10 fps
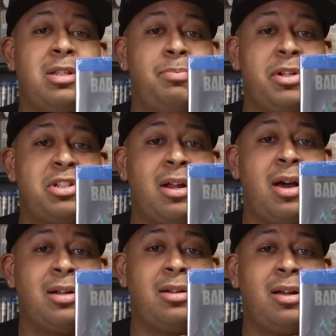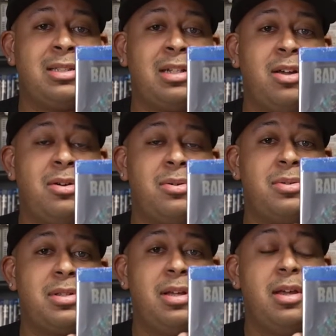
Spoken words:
This bitch got a hot dog as a nose.